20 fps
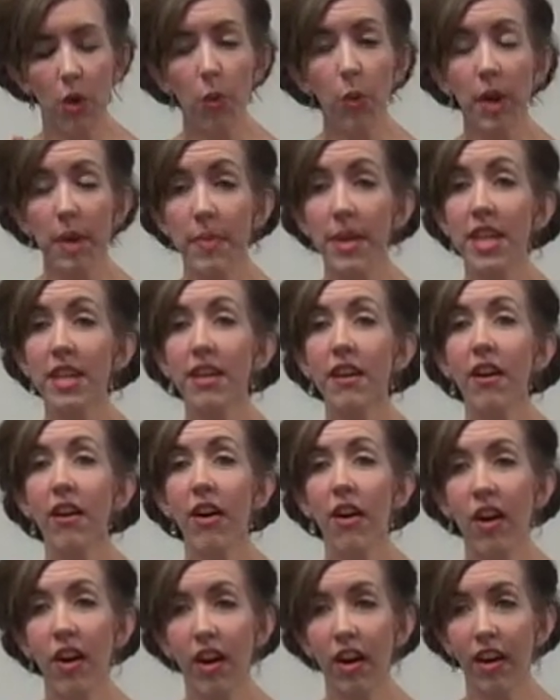women
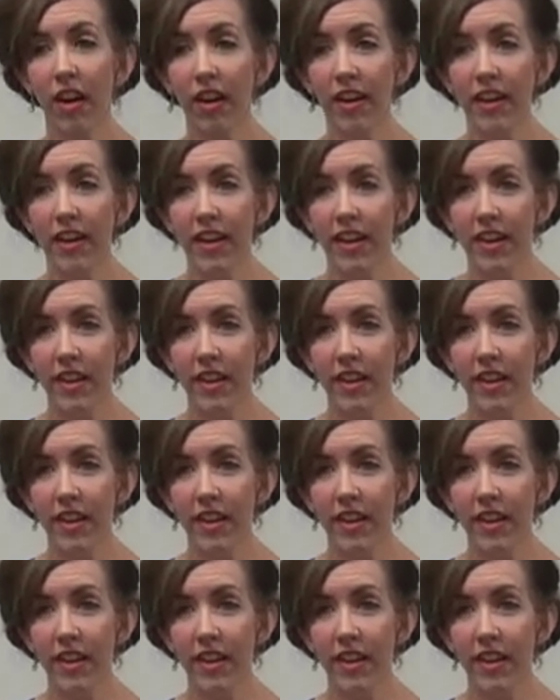are